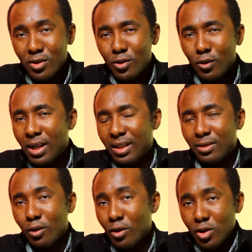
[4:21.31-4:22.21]
slogan
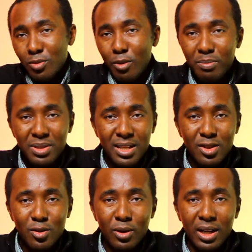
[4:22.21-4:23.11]
or your small
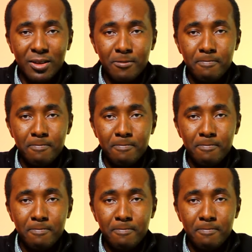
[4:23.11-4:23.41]
business slogan?